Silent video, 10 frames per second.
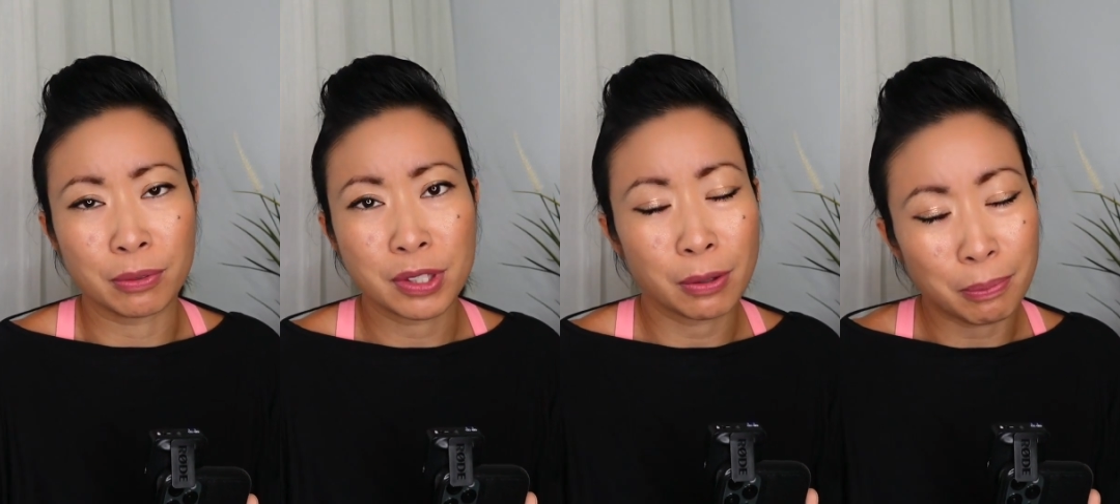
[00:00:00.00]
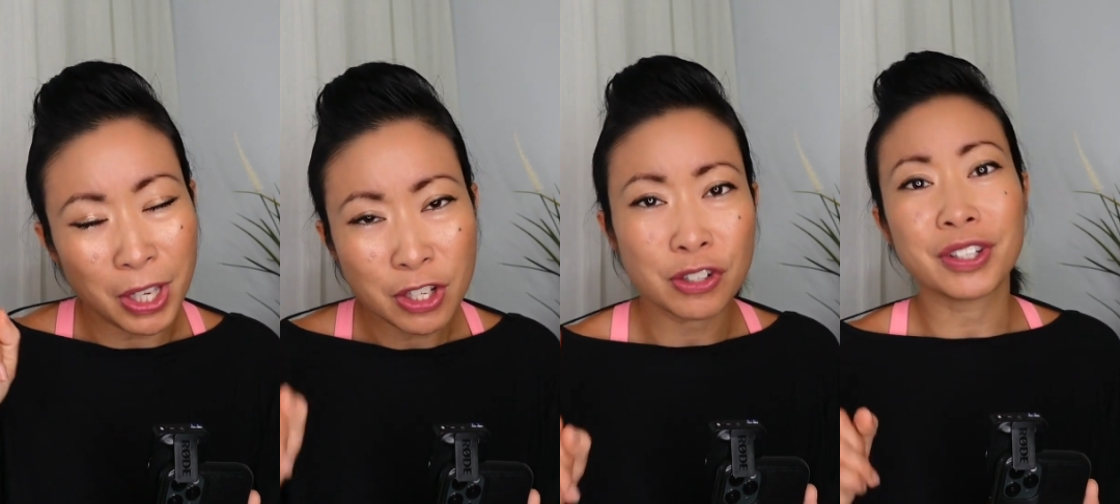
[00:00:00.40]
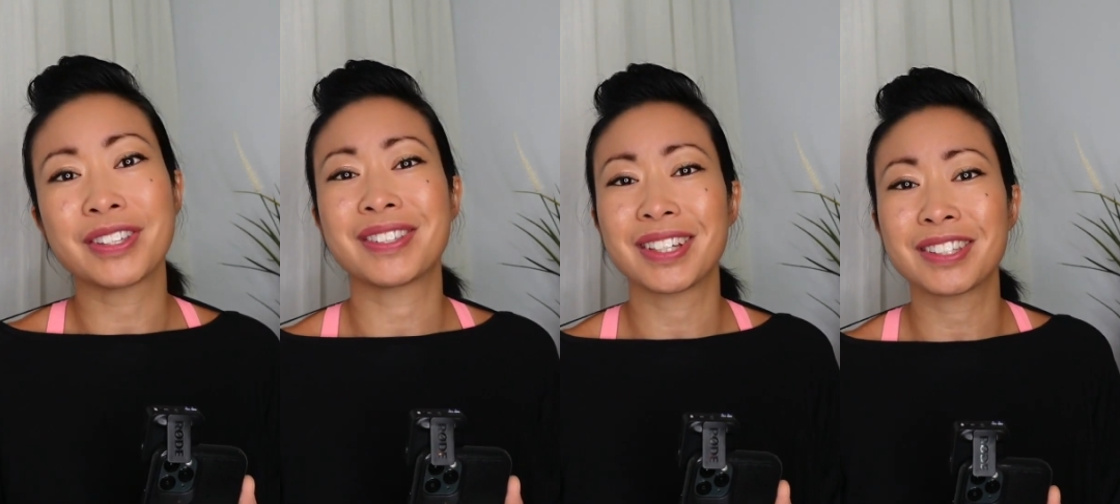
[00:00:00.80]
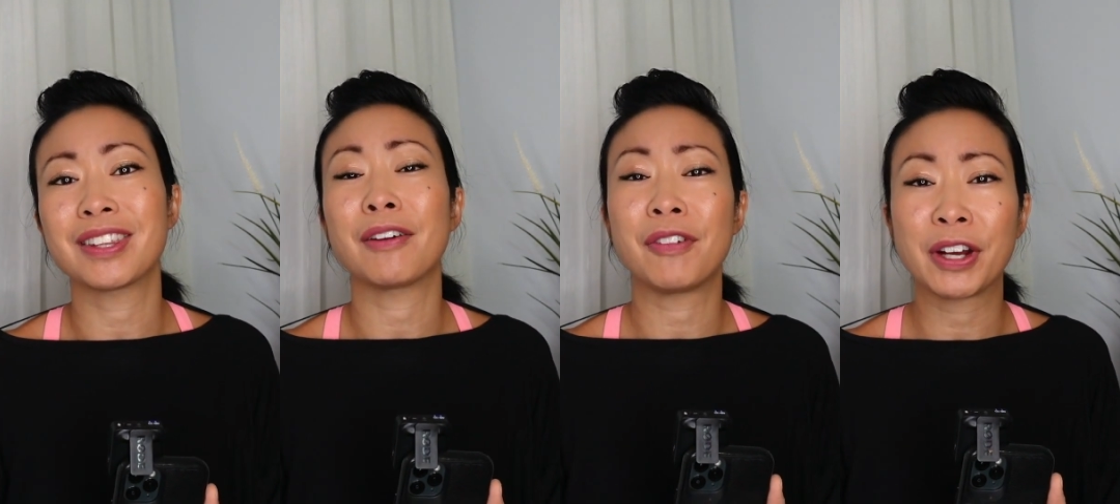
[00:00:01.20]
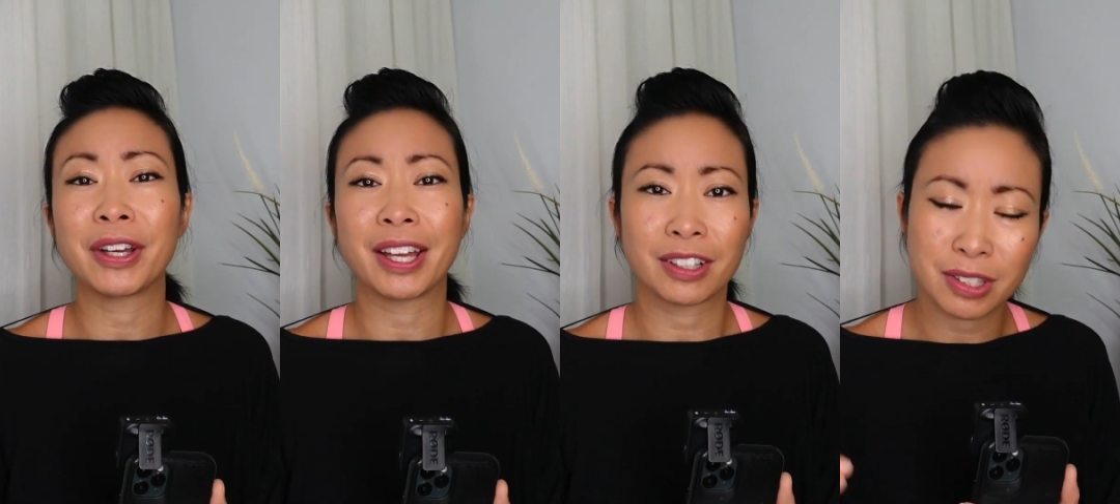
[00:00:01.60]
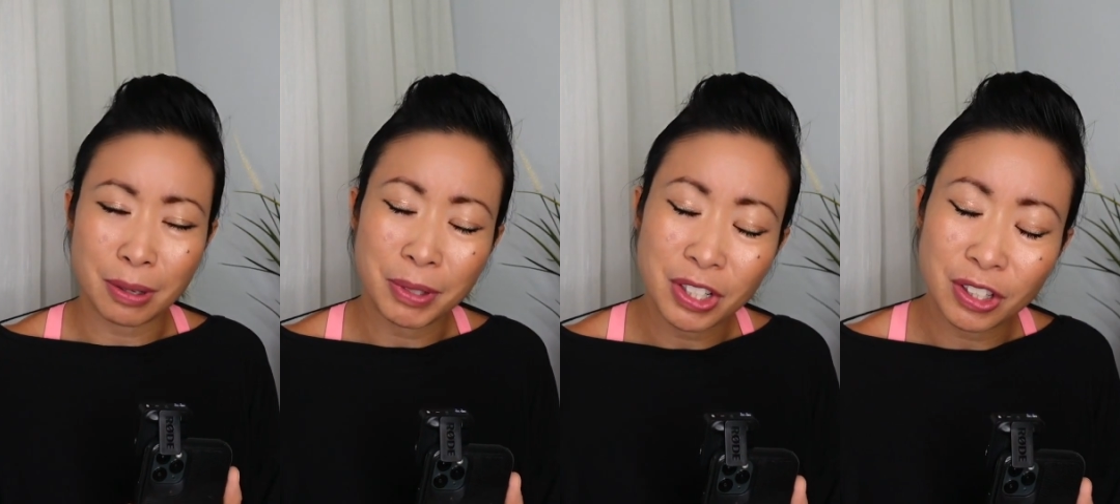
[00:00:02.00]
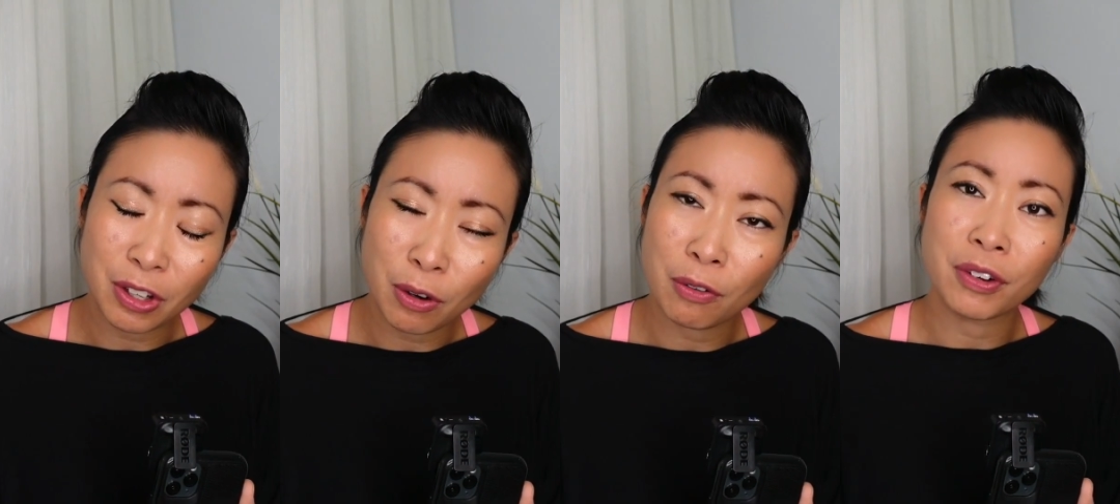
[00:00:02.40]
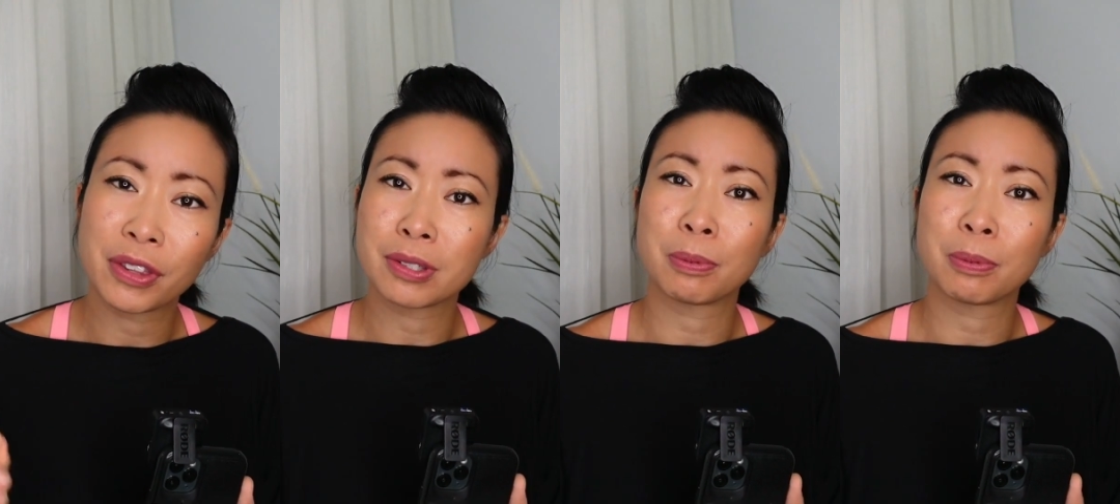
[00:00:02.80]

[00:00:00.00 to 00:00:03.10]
So make sure you stick to the very end because I'm going to go over this